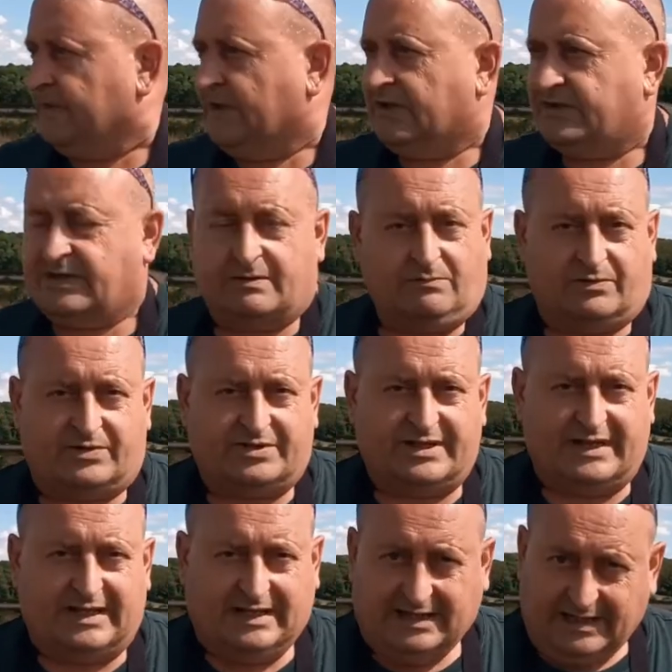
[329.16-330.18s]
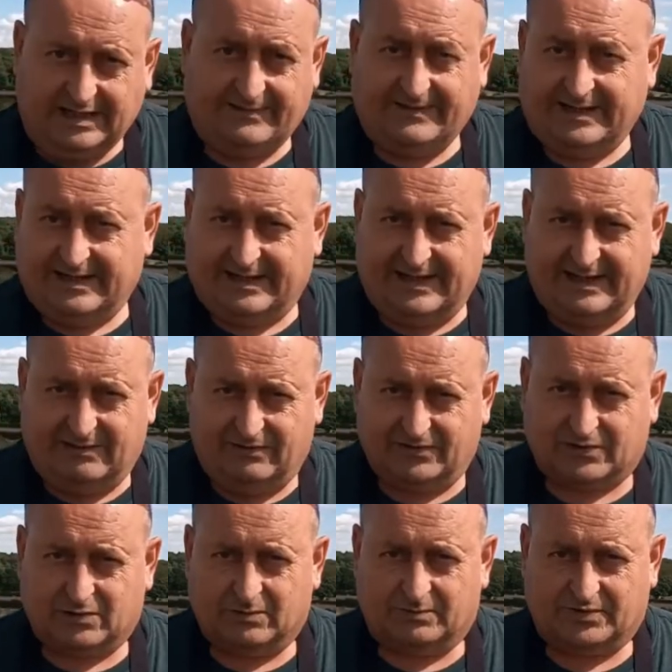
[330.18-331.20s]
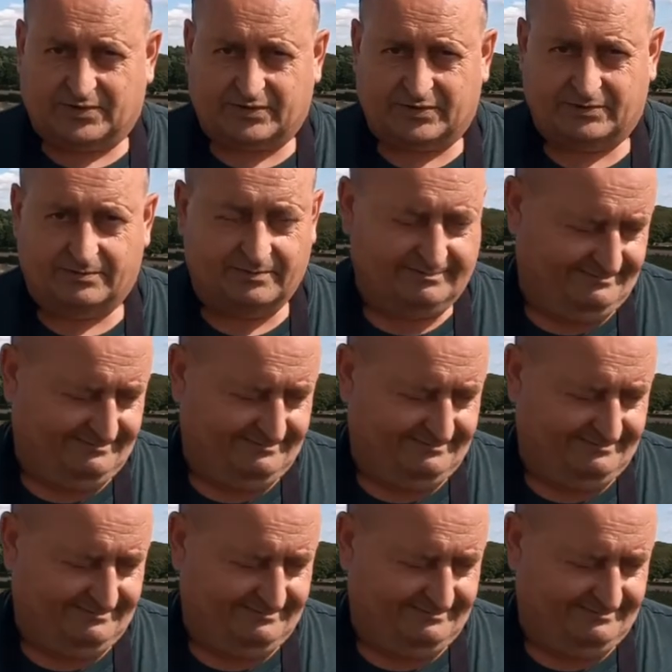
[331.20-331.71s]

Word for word: So we'll see if anything else comes through.